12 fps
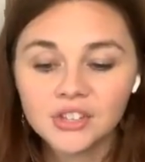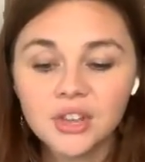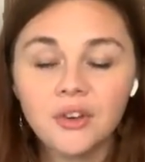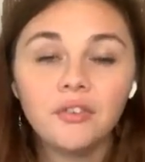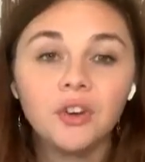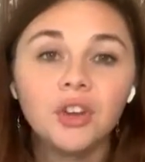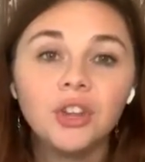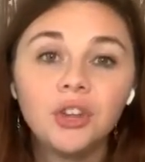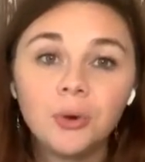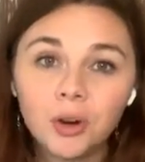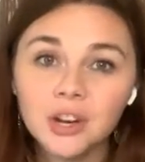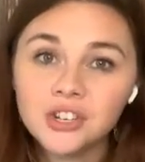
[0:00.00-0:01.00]
So for
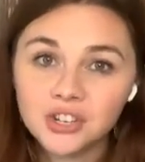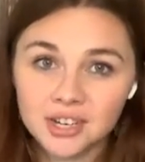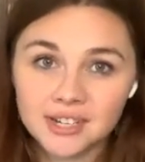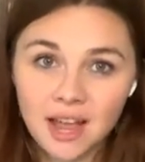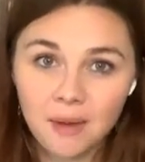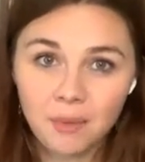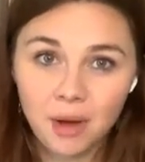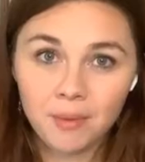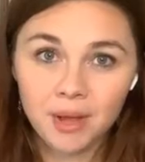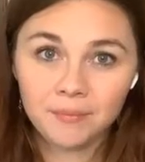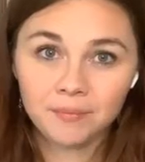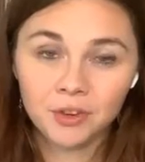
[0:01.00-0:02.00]
your treat time,
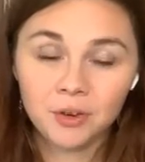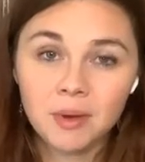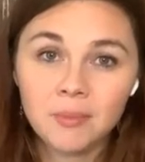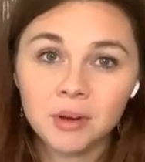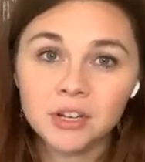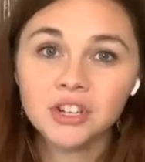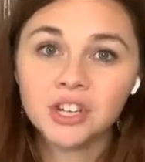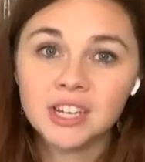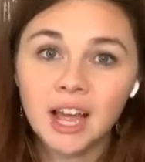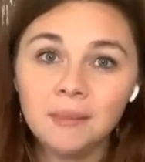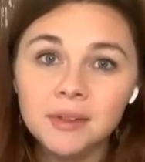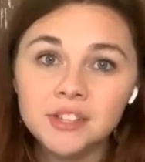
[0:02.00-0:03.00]
mama, remember treat
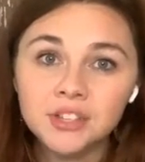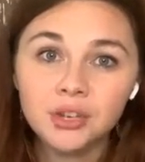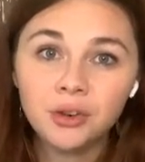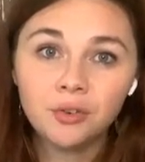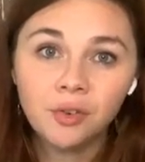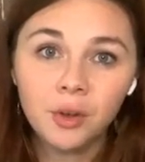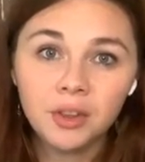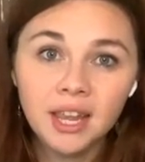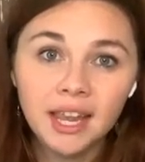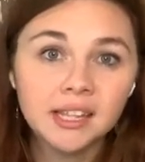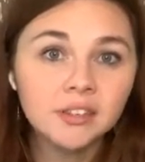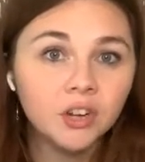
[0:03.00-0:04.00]
time is a twofold
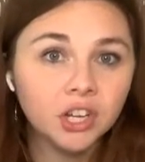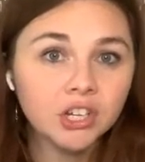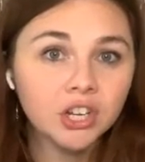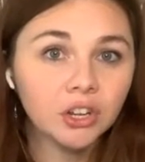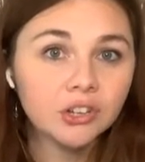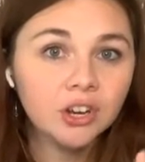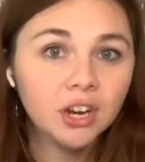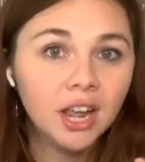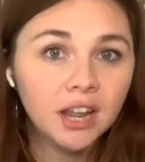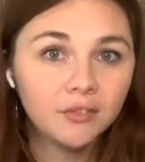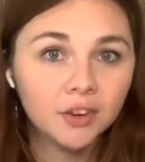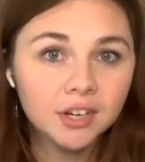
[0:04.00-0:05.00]
thing. It's for your children
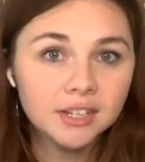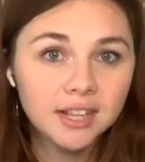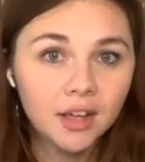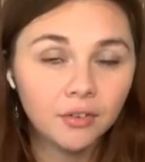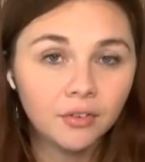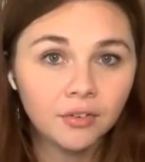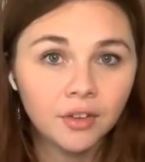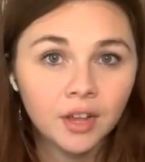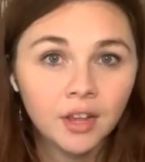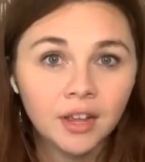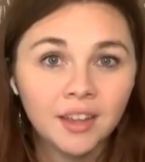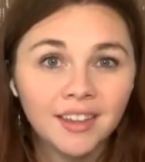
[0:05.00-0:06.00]
and for yourself.
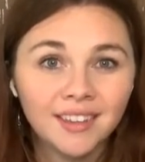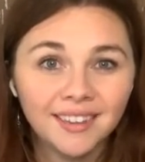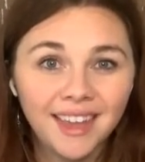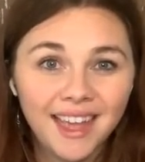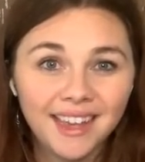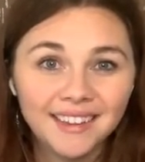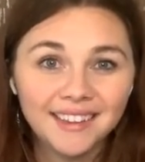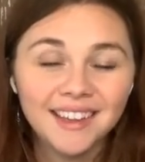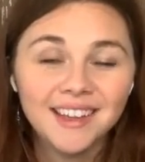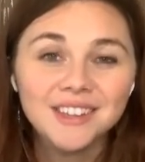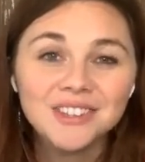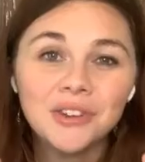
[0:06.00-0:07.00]
Okay?
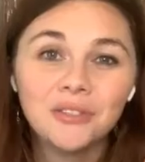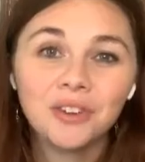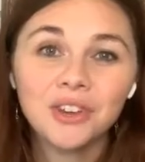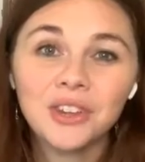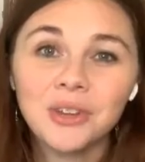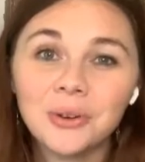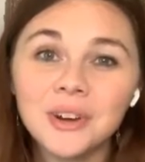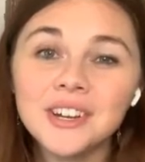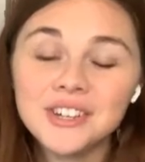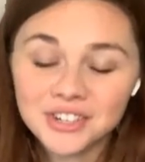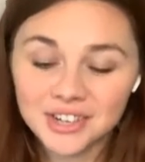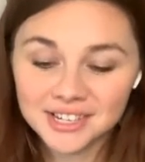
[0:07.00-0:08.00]
So for
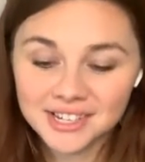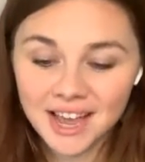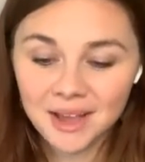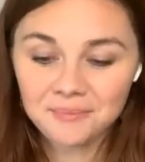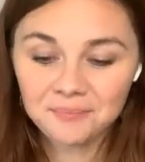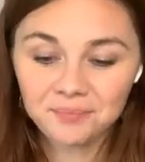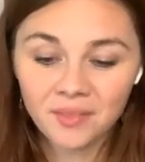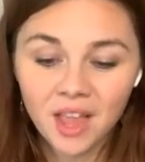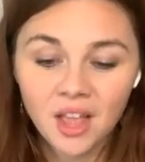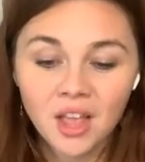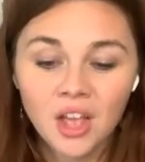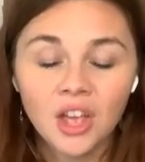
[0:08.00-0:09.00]
your treat time,
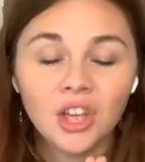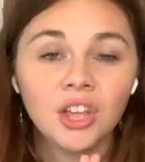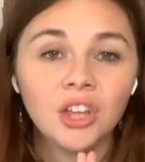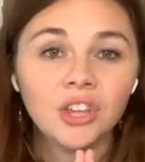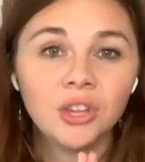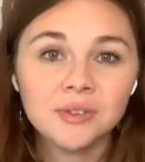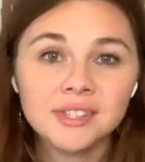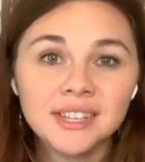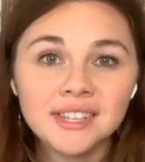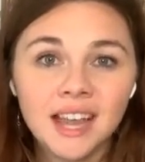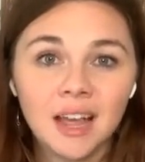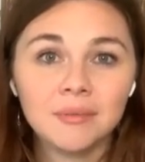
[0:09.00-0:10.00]
use
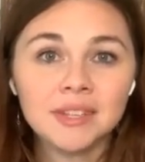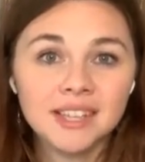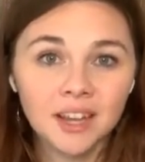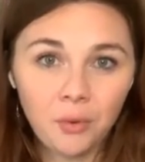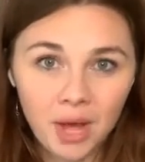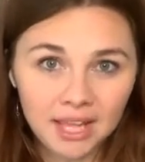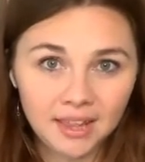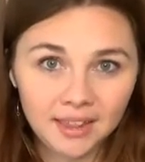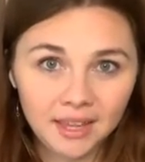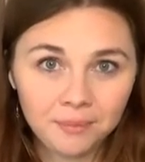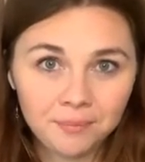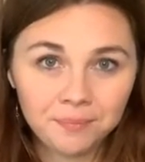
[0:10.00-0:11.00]
this time to sit
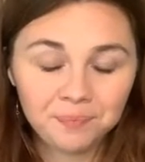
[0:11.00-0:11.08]
quietly.